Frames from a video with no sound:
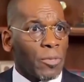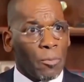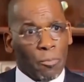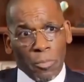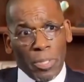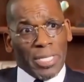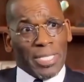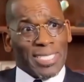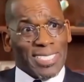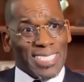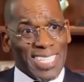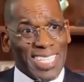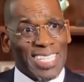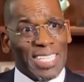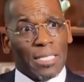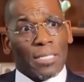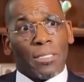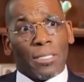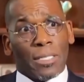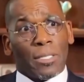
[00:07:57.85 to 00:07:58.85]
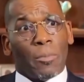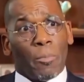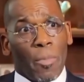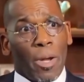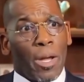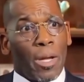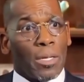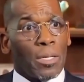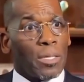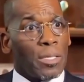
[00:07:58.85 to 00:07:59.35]
the biggest ill in
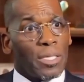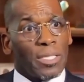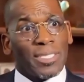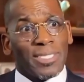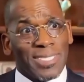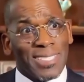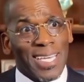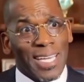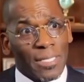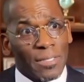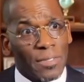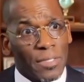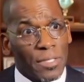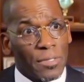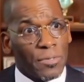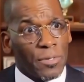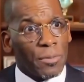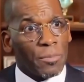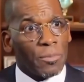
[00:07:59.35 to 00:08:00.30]
America is sexism.